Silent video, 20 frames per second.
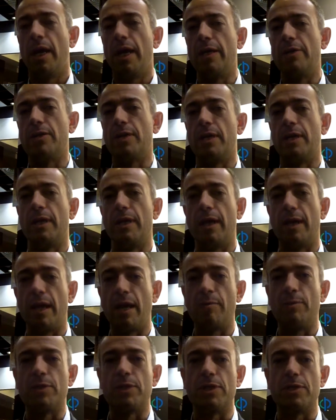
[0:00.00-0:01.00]
is that it
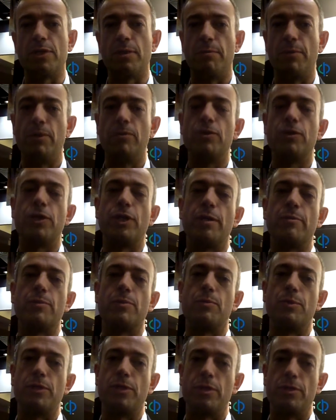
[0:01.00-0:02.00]
enables us to build
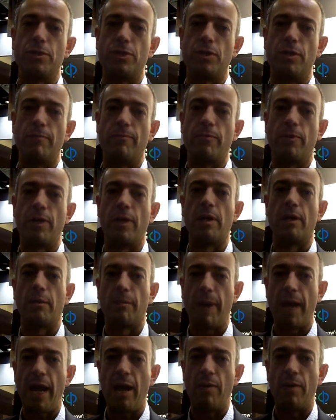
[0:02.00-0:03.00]
chips which consume very little
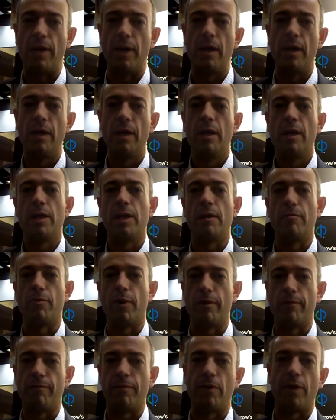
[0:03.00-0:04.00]
power yet
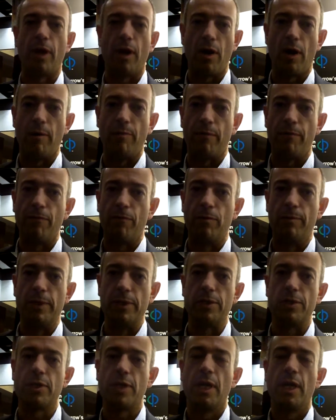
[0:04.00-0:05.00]
run at very high
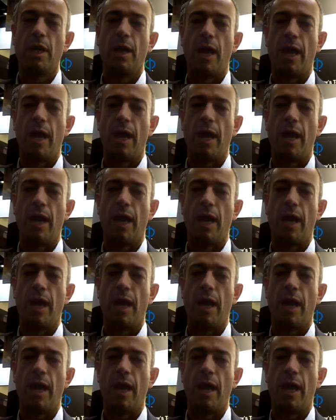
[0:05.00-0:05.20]
performance,